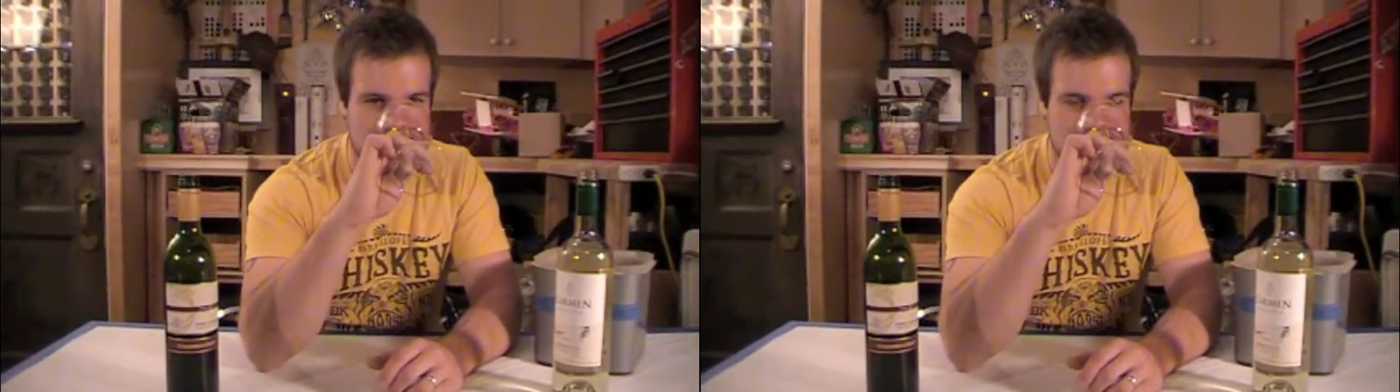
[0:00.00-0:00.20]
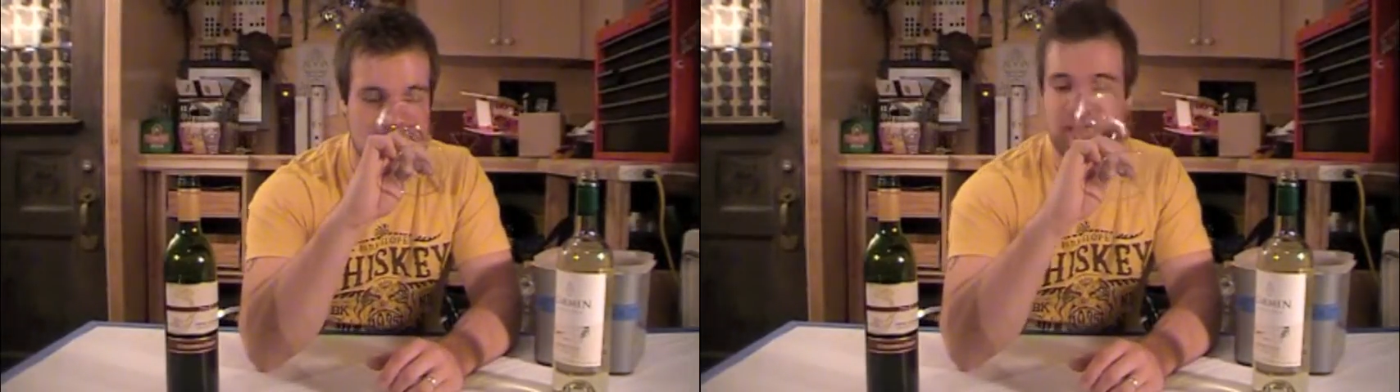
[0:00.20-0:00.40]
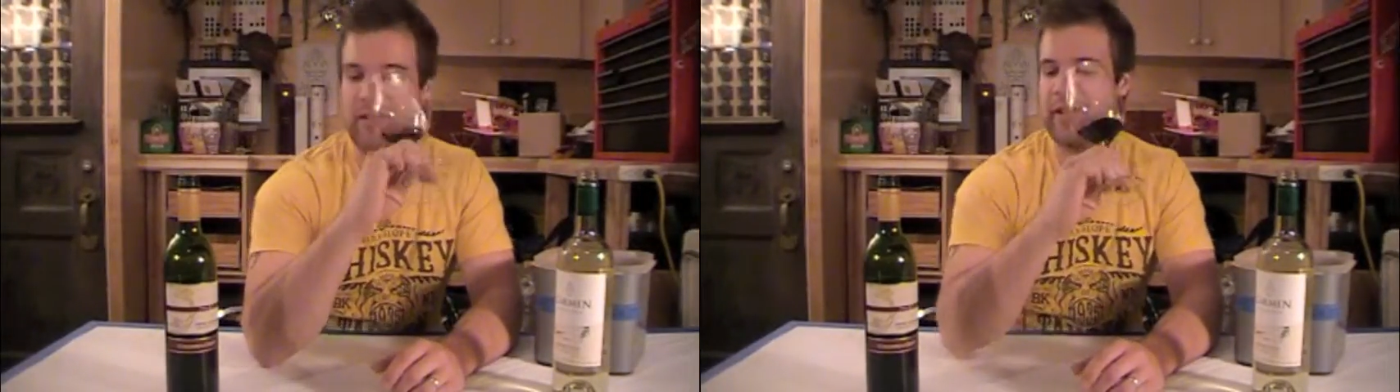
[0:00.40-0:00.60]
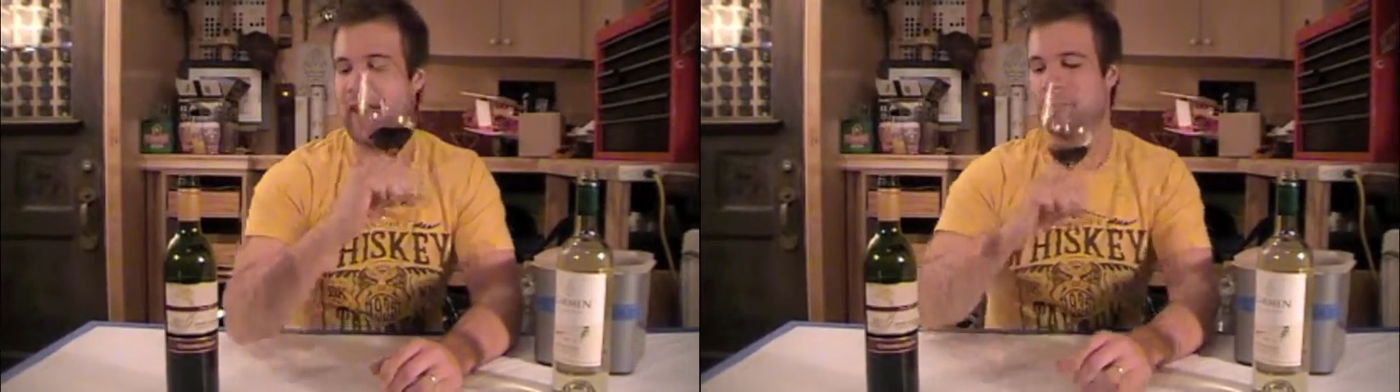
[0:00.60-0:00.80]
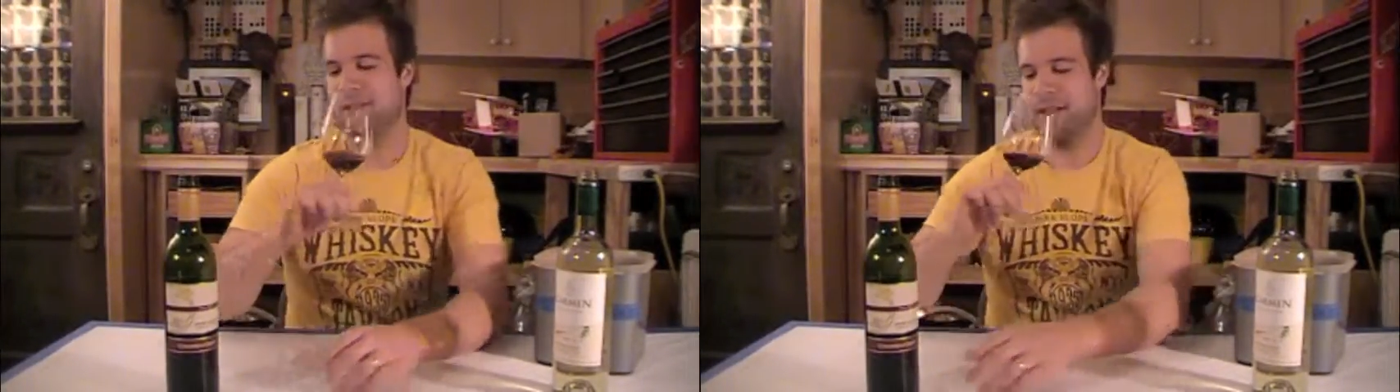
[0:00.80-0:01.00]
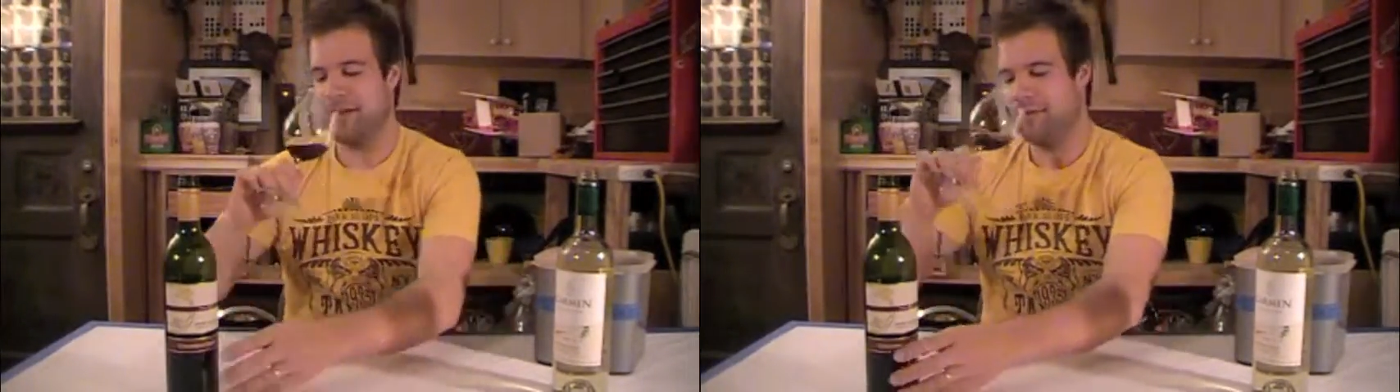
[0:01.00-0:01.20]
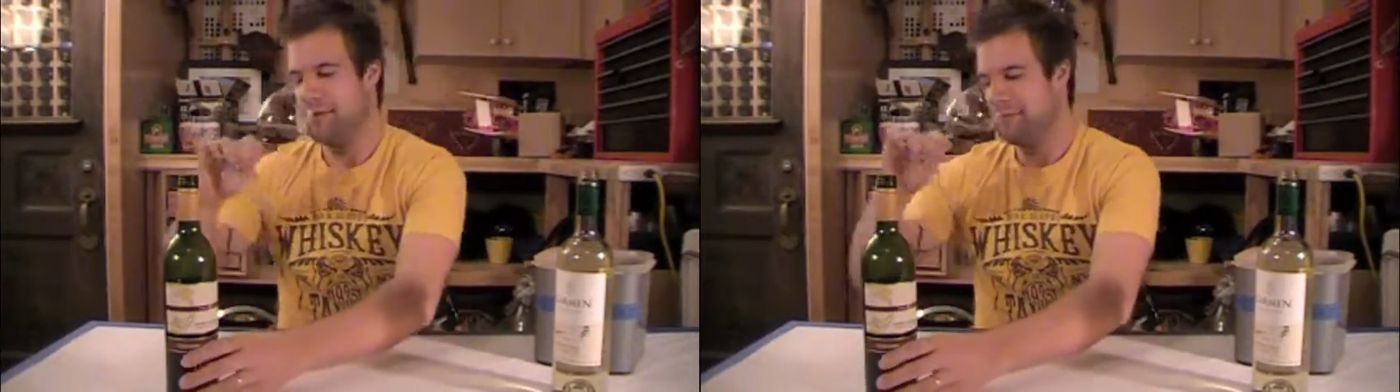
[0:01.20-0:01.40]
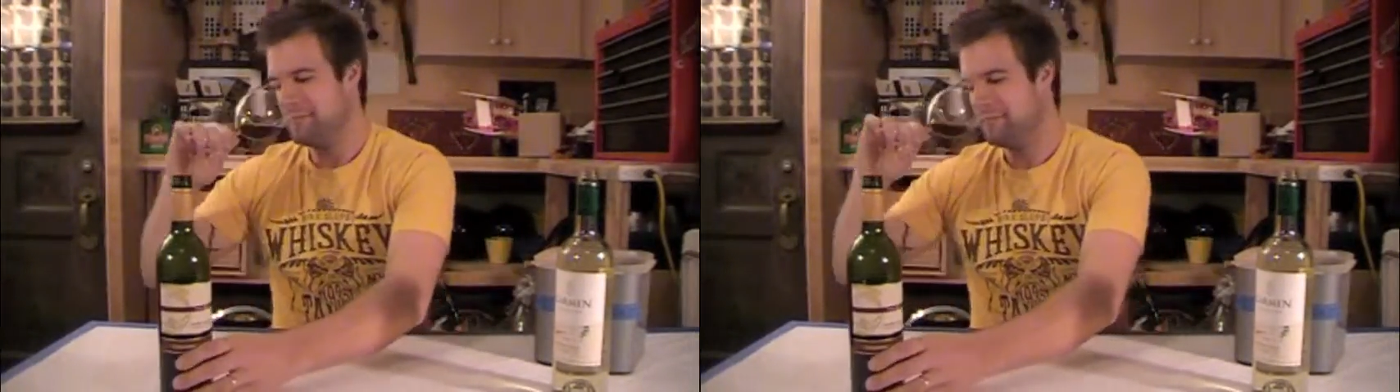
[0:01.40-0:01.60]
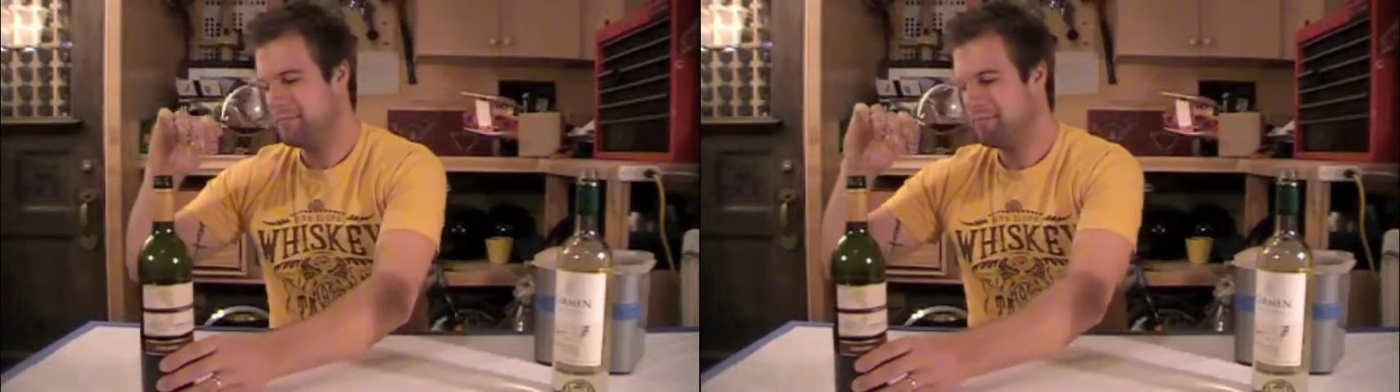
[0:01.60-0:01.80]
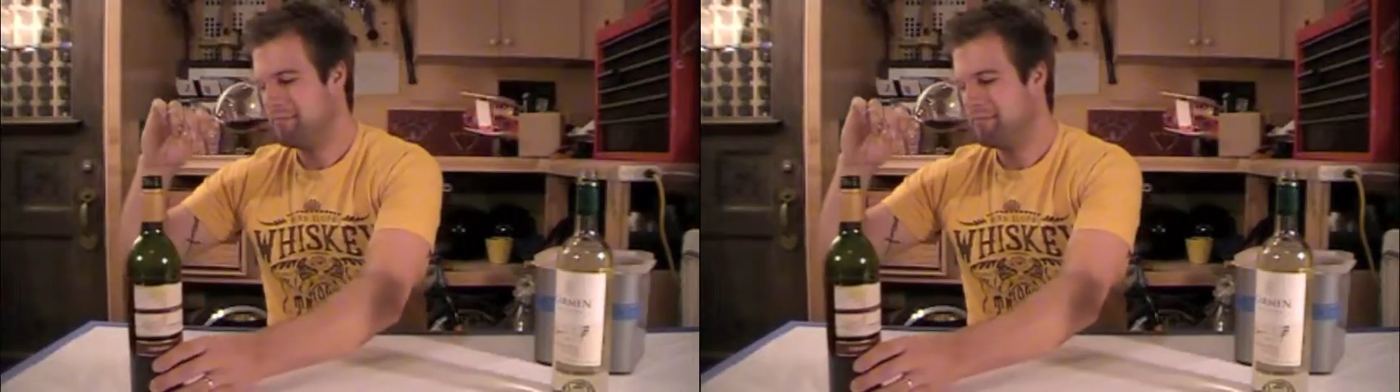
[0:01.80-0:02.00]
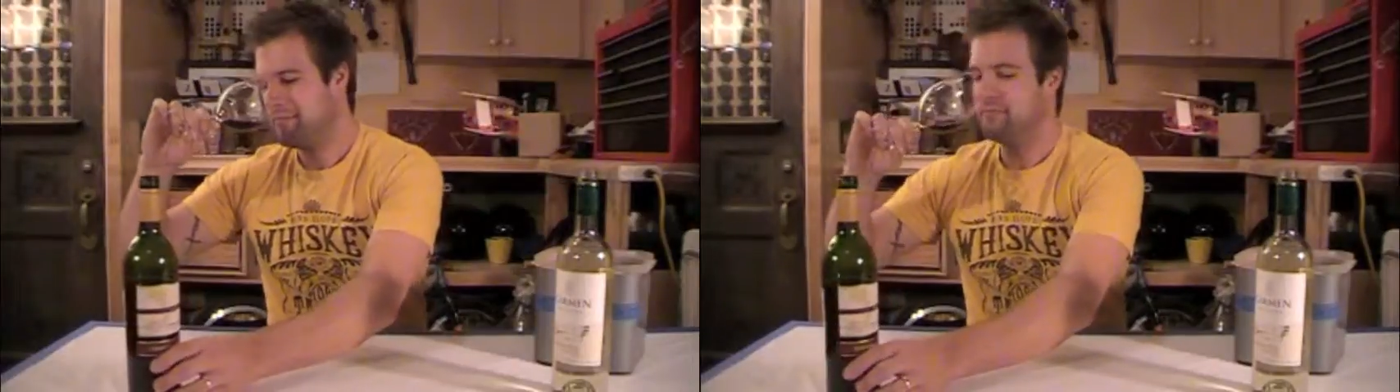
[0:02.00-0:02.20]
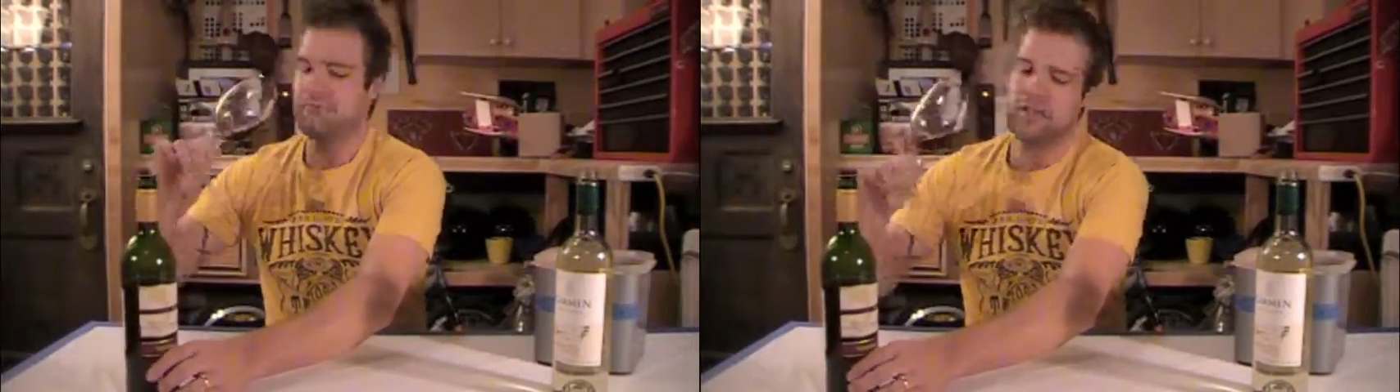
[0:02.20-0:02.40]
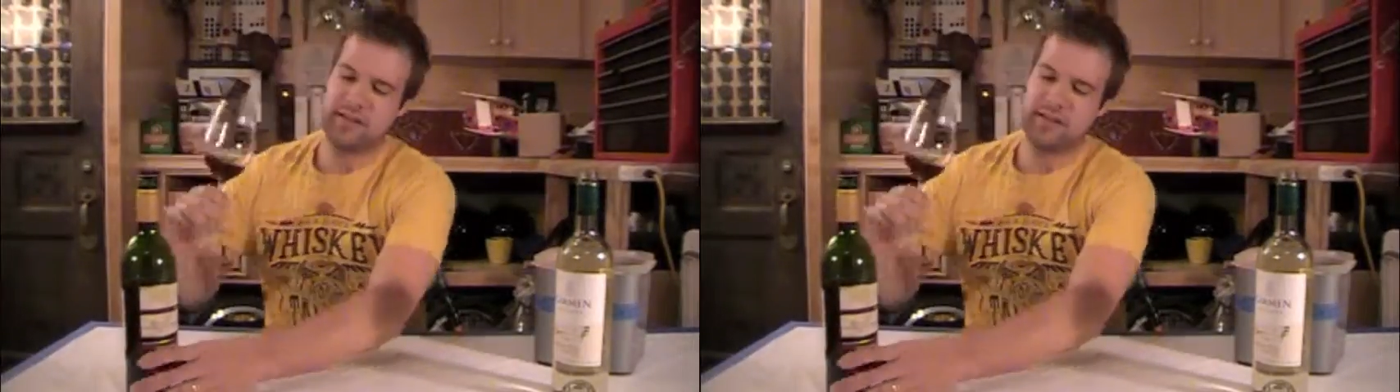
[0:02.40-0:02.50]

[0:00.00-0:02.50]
So this is their Cab Sav. Did